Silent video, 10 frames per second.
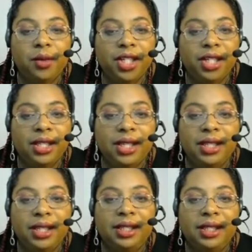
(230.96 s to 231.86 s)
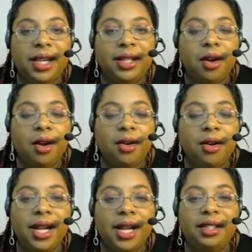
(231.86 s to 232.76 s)
wish list and all
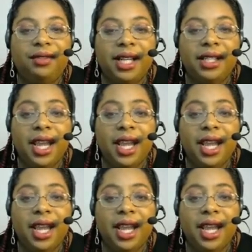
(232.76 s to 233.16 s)
kinds of things.